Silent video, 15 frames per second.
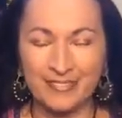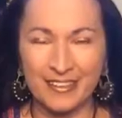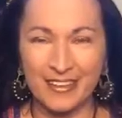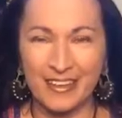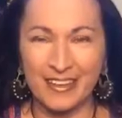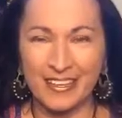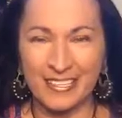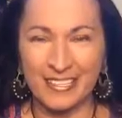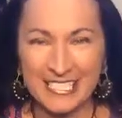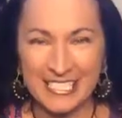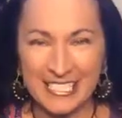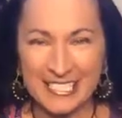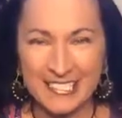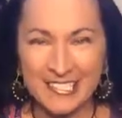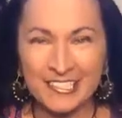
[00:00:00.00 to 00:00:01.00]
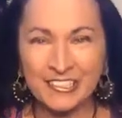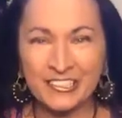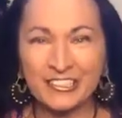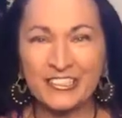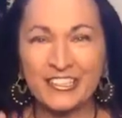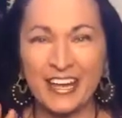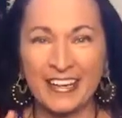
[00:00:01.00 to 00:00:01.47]
it gets
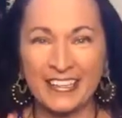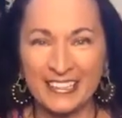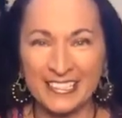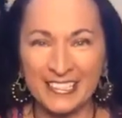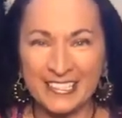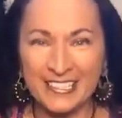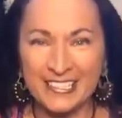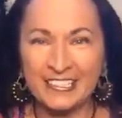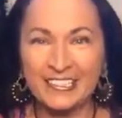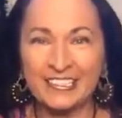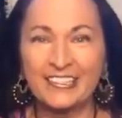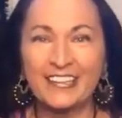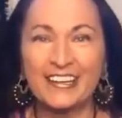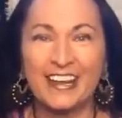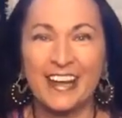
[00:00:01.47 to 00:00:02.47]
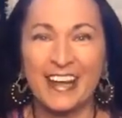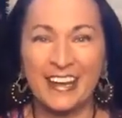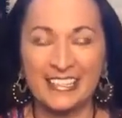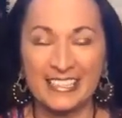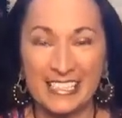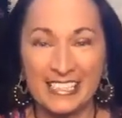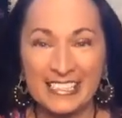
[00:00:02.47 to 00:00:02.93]
easier and easier
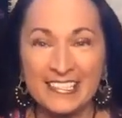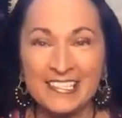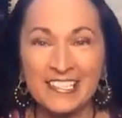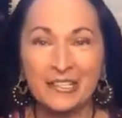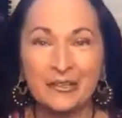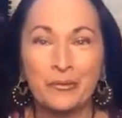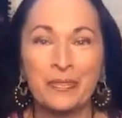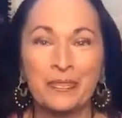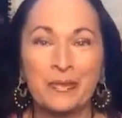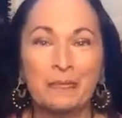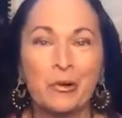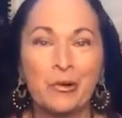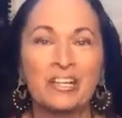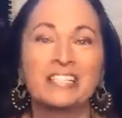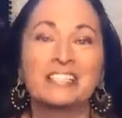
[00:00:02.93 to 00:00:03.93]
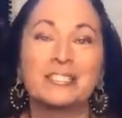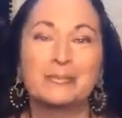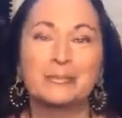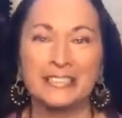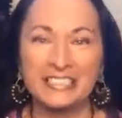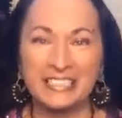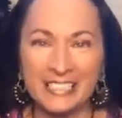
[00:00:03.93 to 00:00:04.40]
and easier with the more
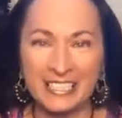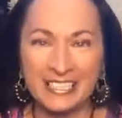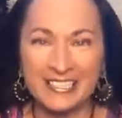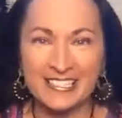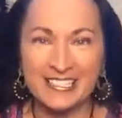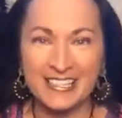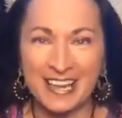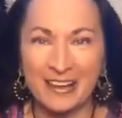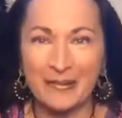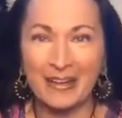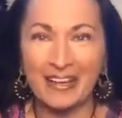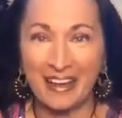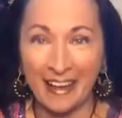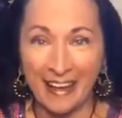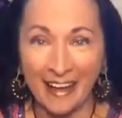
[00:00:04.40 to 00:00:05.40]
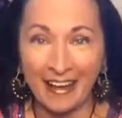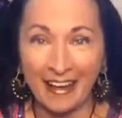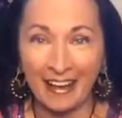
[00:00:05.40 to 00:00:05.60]
experience that we have.